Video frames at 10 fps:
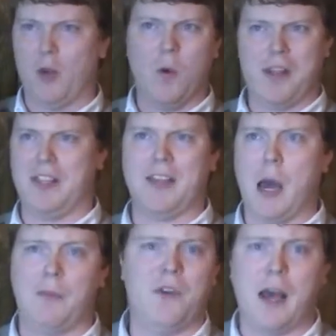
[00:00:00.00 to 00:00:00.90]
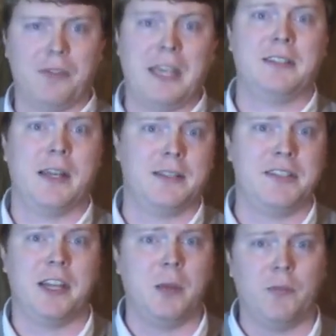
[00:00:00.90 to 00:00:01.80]
one of the top 5 things on
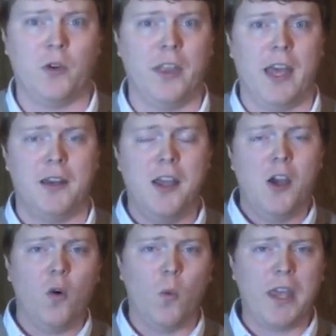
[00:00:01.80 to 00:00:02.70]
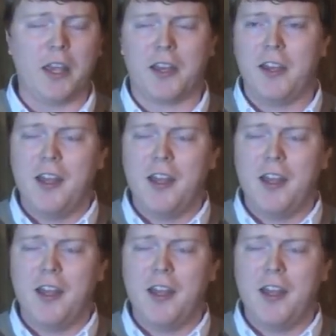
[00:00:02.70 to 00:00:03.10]
Steam for that week.